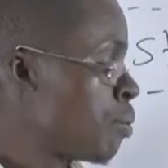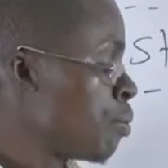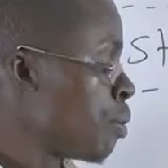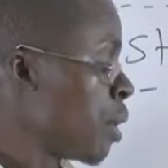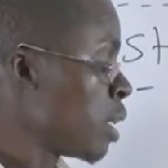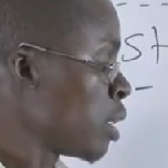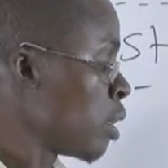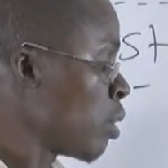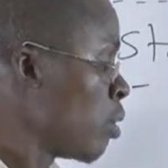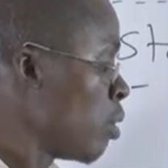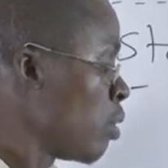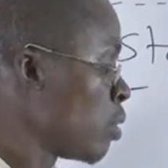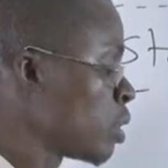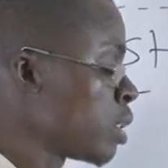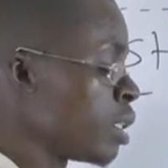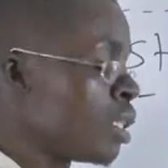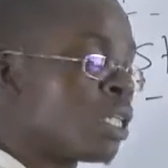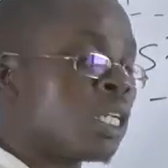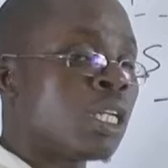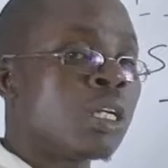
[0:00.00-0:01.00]
particles
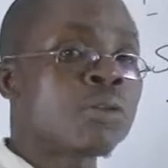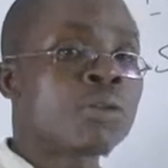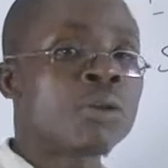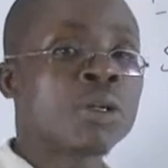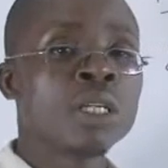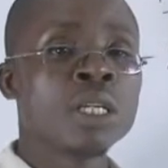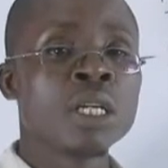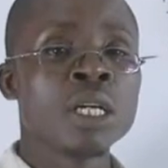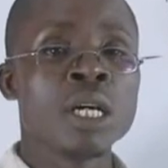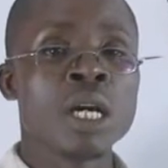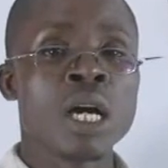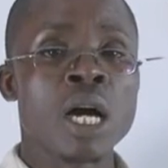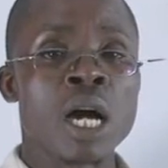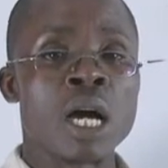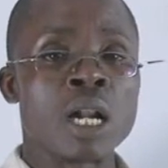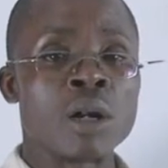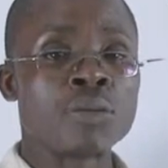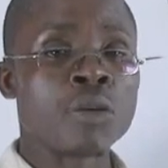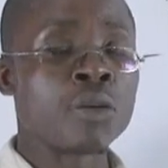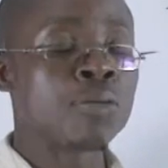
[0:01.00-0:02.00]
in liquid
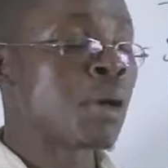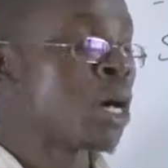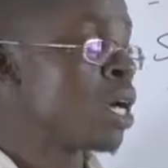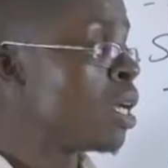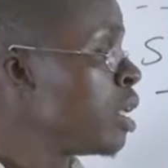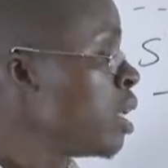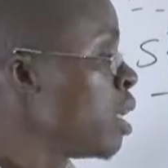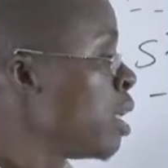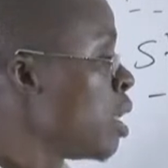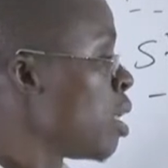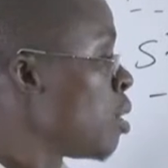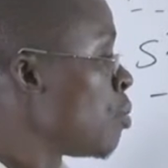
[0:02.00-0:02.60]
are mobile,